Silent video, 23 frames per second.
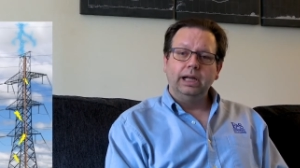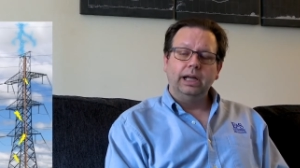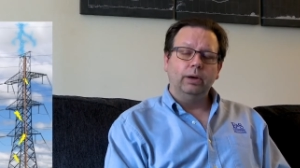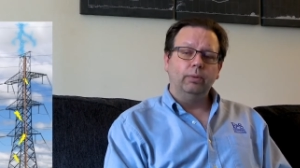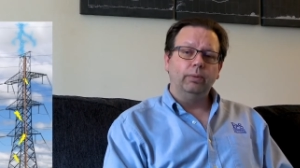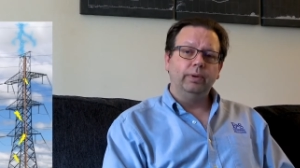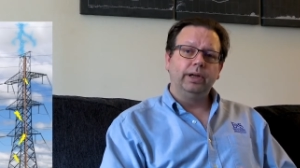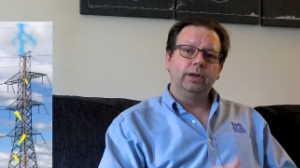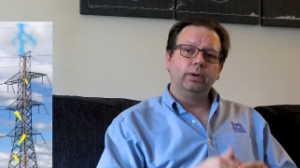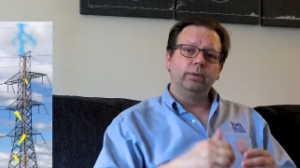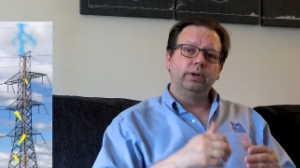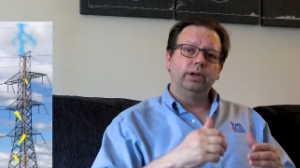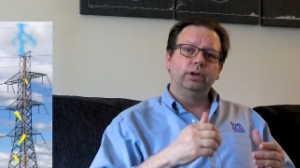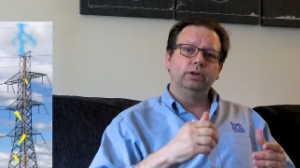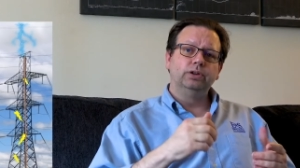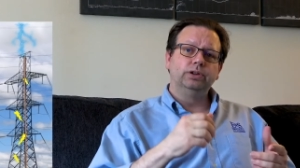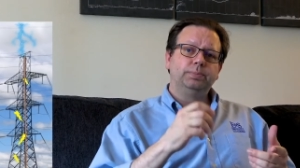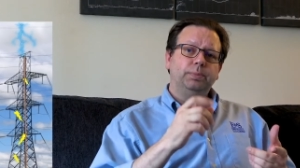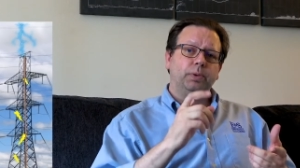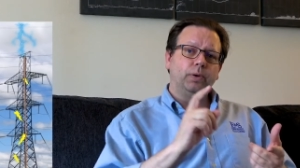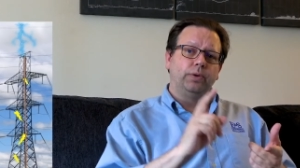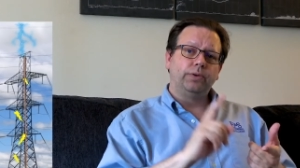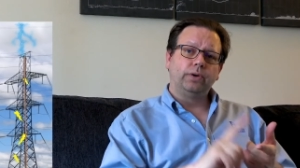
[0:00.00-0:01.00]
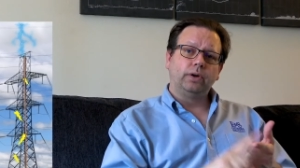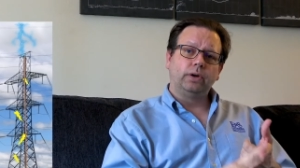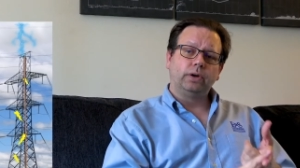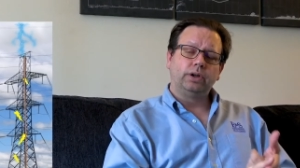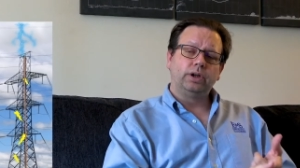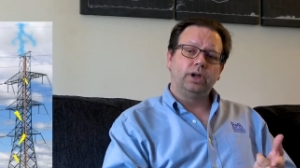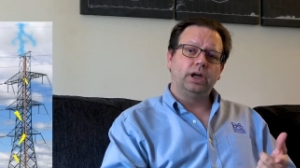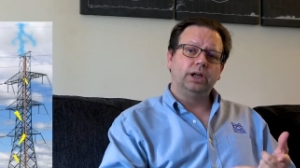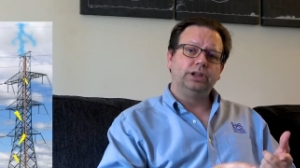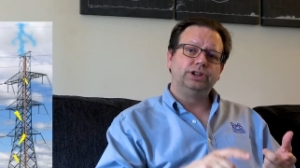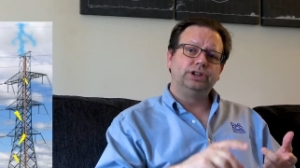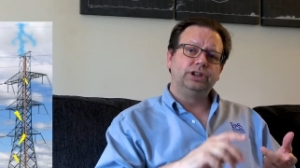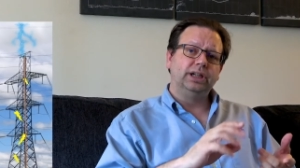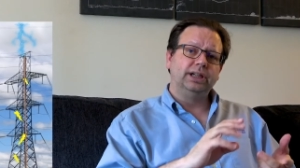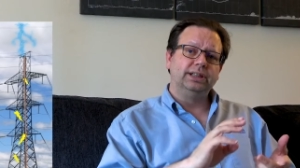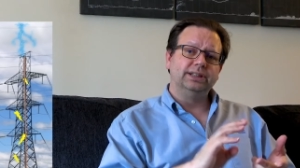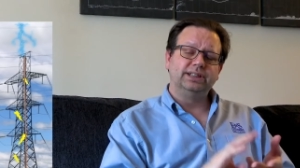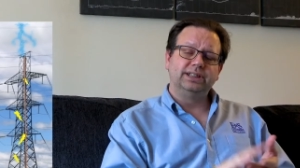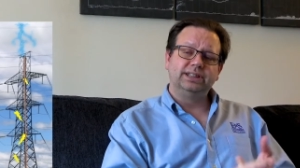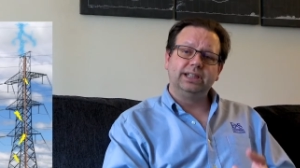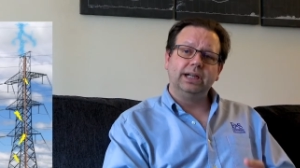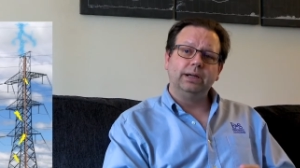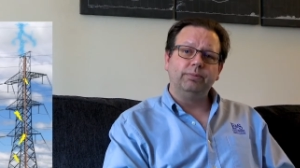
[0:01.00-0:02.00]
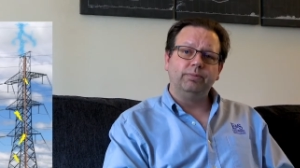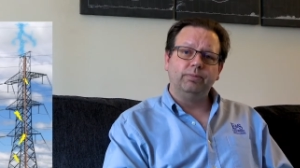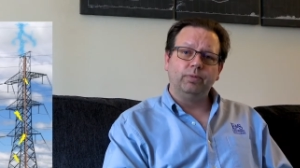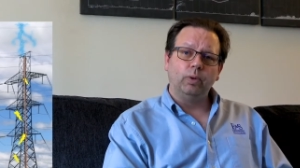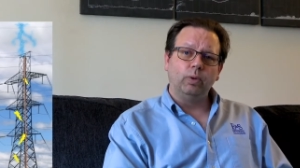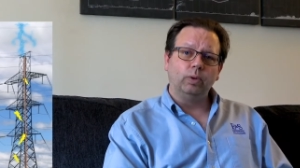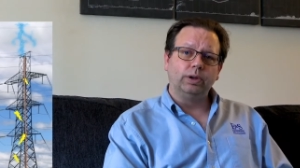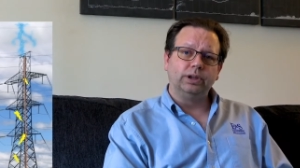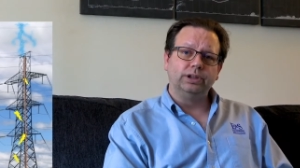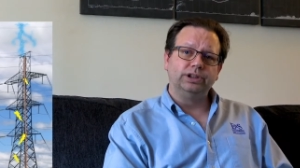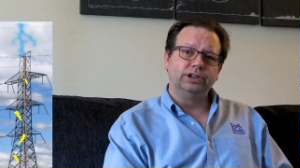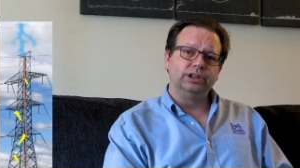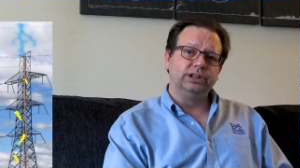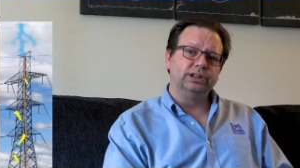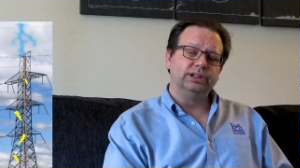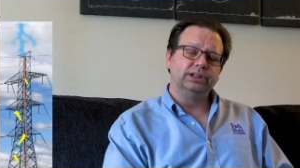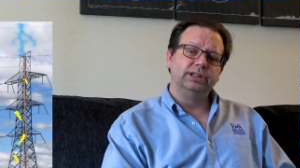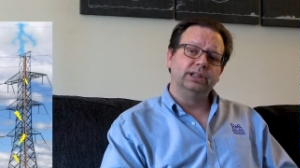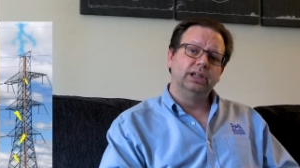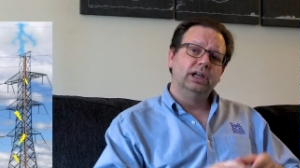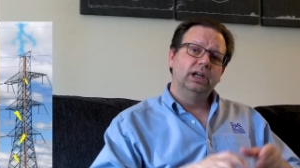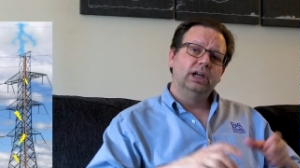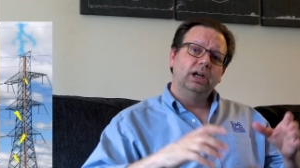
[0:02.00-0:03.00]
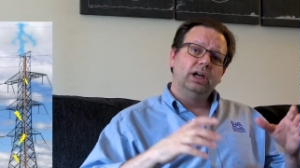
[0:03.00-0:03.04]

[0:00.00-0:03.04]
And we can reduce both our touch and step voltages,